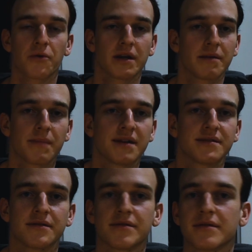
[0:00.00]
don't need
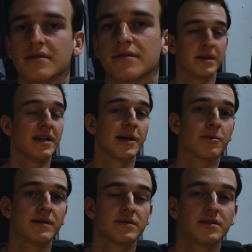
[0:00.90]
massive. It would be the
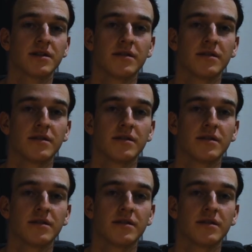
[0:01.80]
equivalent